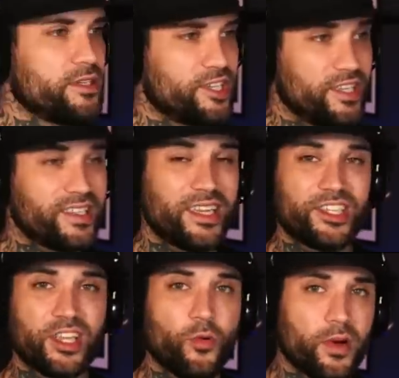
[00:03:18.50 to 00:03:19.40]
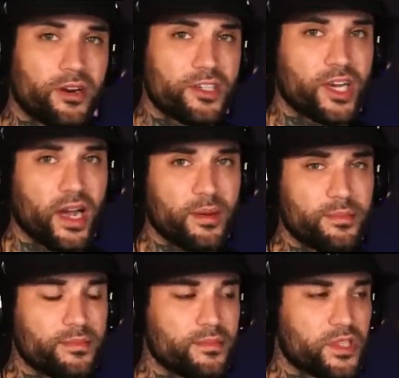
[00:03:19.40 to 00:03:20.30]
She said she quit her job
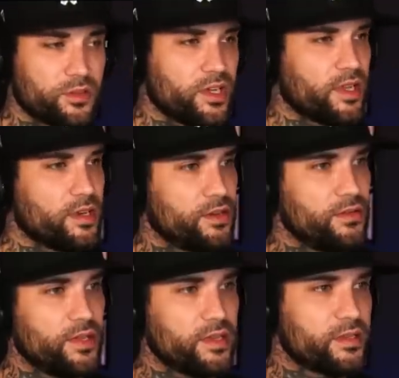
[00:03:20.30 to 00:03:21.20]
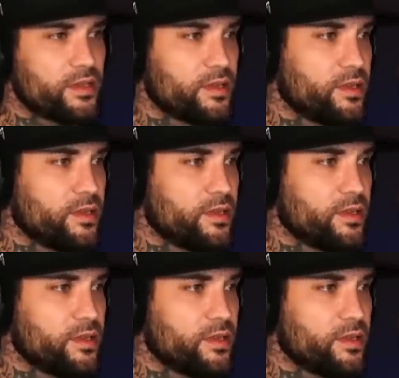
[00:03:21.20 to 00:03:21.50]
so she could do this